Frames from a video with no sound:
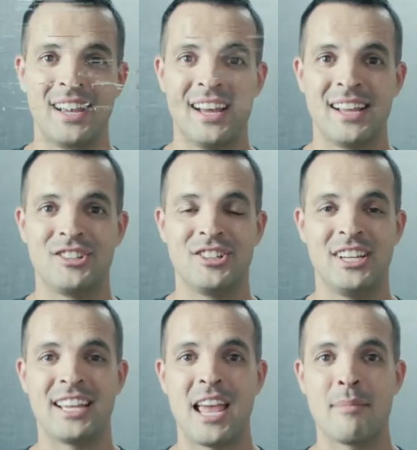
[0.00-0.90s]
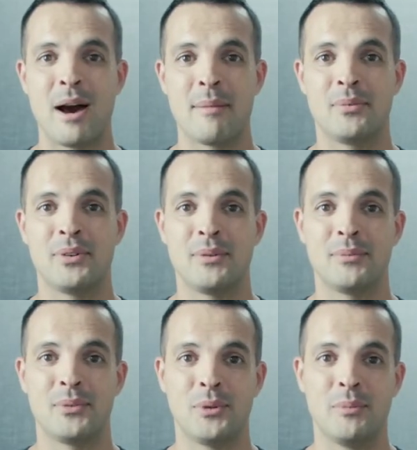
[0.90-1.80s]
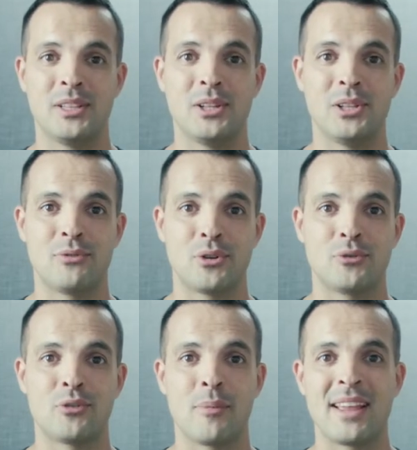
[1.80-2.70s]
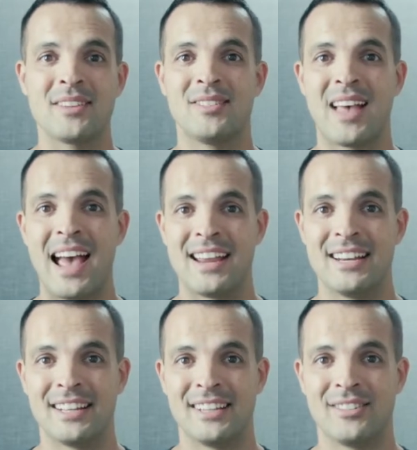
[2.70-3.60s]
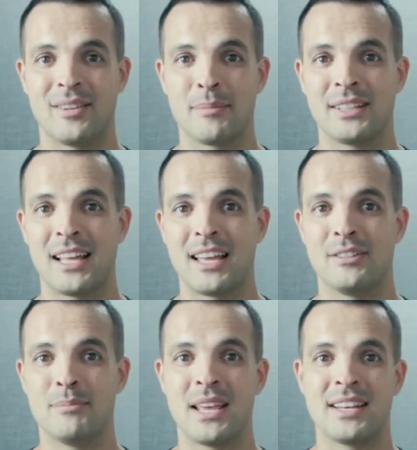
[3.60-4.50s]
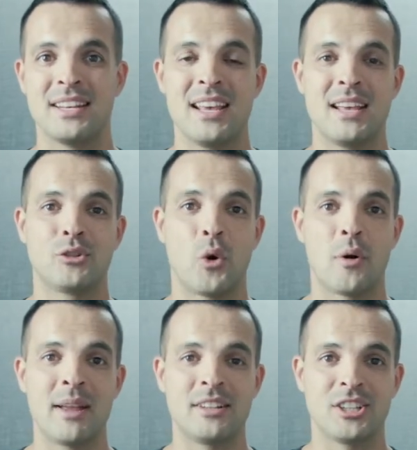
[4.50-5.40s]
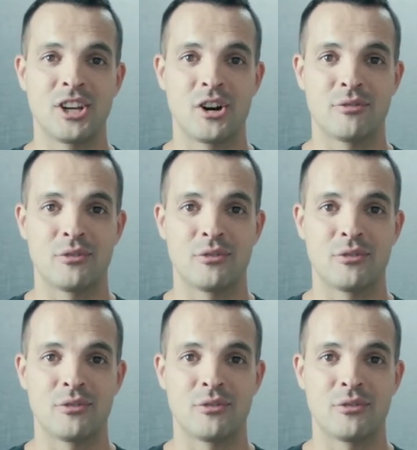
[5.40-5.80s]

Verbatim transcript: She came up to be delivered from anxiety, something that had been tormenting her for